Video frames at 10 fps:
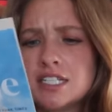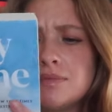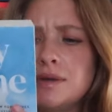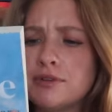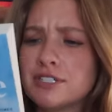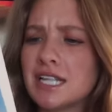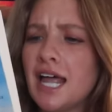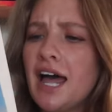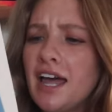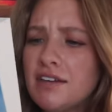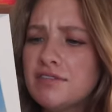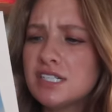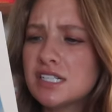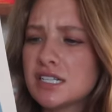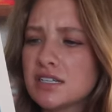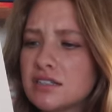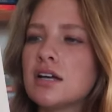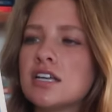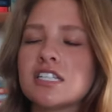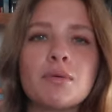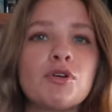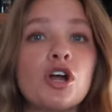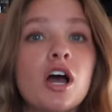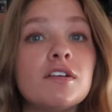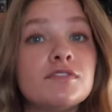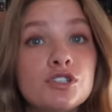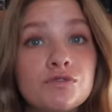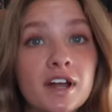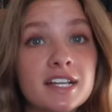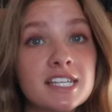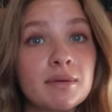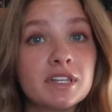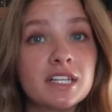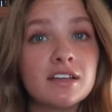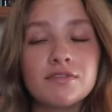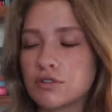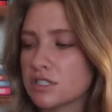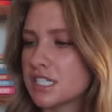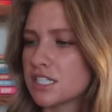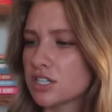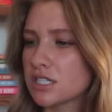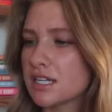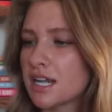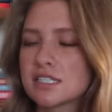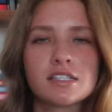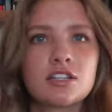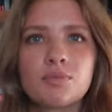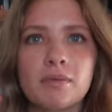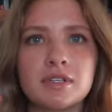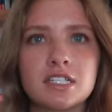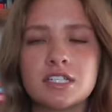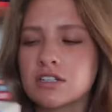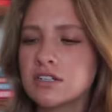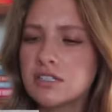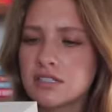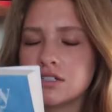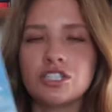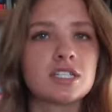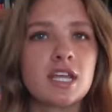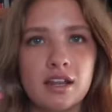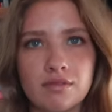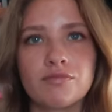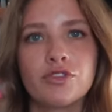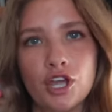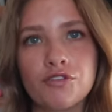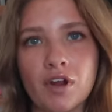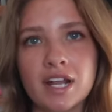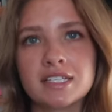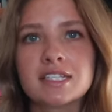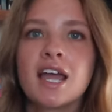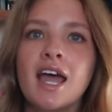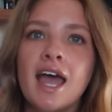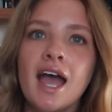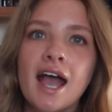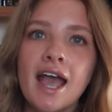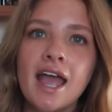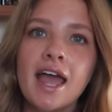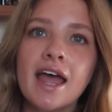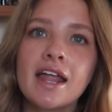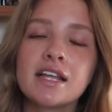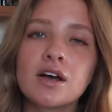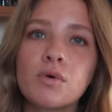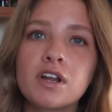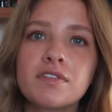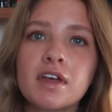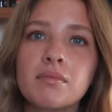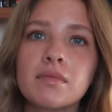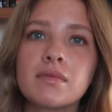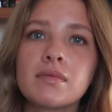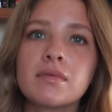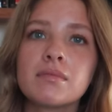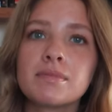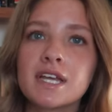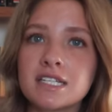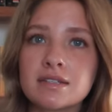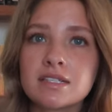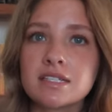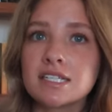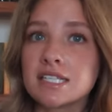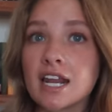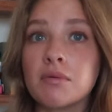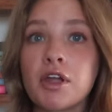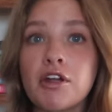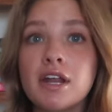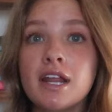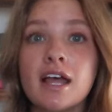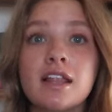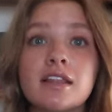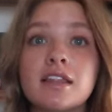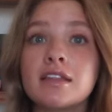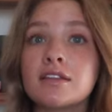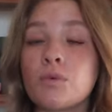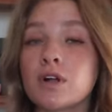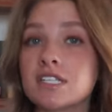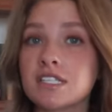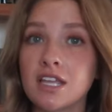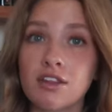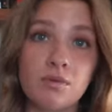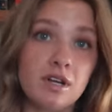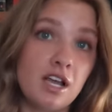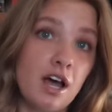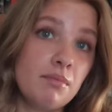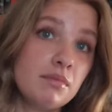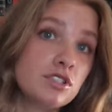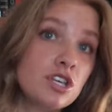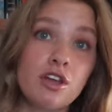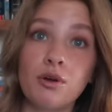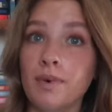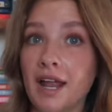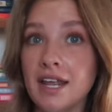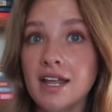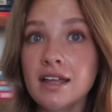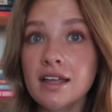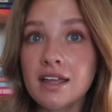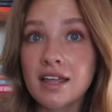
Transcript: some people's lives. A summer of two friends, I believe, or sisters. I guess they're probably sisters. Just kidding. They're friends. And one of them is getting married and wants the other one to come to their wedding.